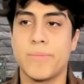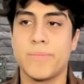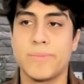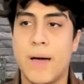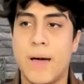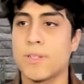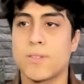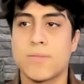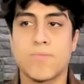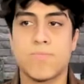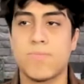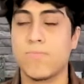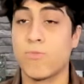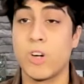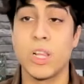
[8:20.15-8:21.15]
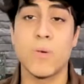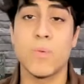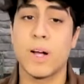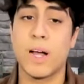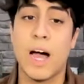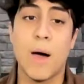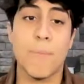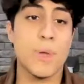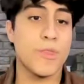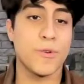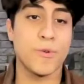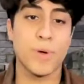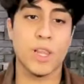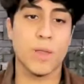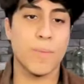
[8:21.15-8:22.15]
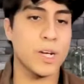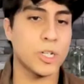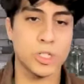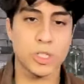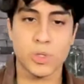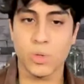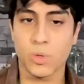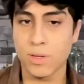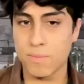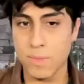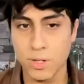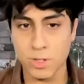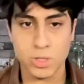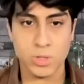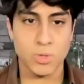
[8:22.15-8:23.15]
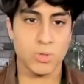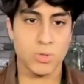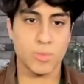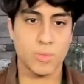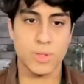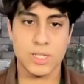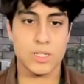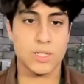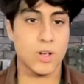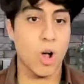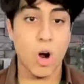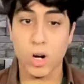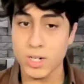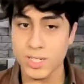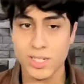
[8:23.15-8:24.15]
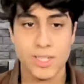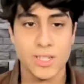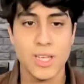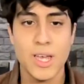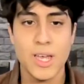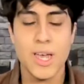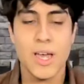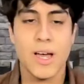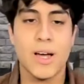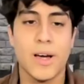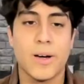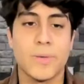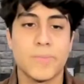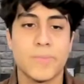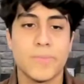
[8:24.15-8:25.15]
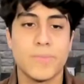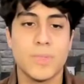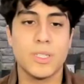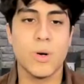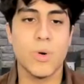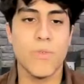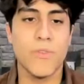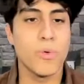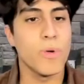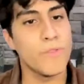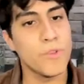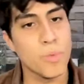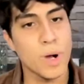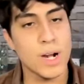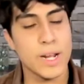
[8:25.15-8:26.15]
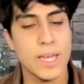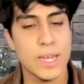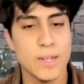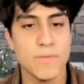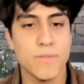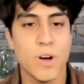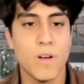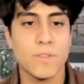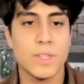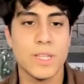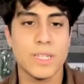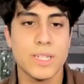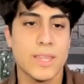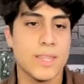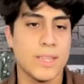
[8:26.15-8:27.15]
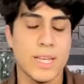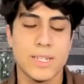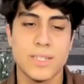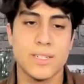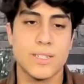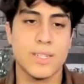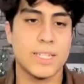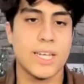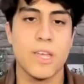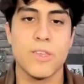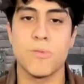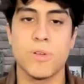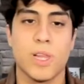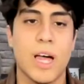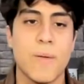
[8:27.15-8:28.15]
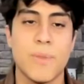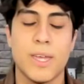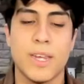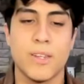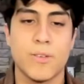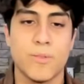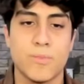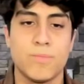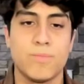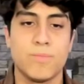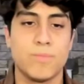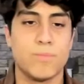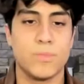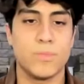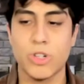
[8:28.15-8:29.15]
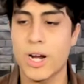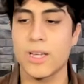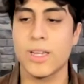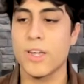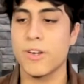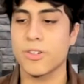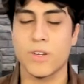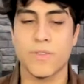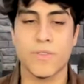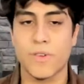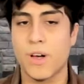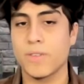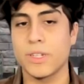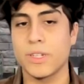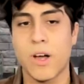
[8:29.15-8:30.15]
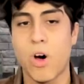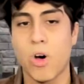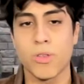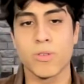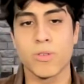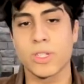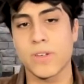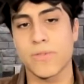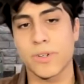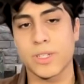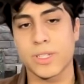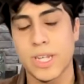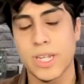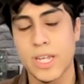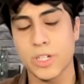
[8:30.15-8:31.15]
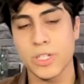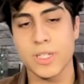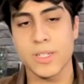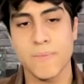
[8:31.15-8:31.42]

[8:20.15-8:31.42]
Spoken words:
That was really what got me through elementary school and middle school was arts. So if you want to get involved in this, I think that's how you climb it, and you try to get yourself involved in all those different stages.